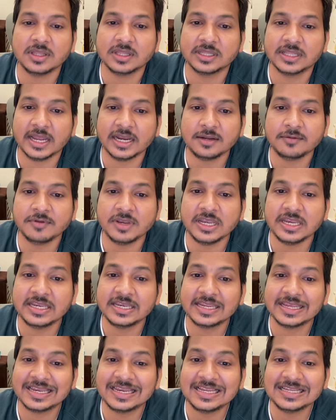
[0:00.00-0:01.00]
that will
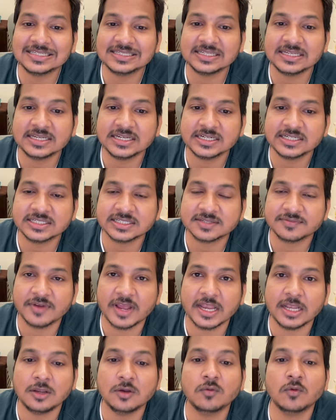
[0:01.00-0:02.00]
increase in its
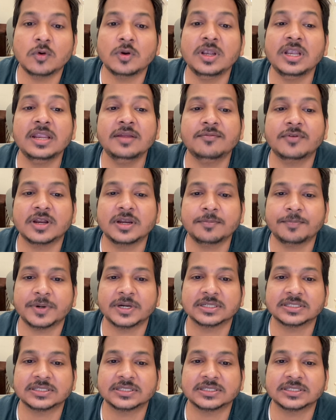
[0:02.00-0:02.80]
value only 1,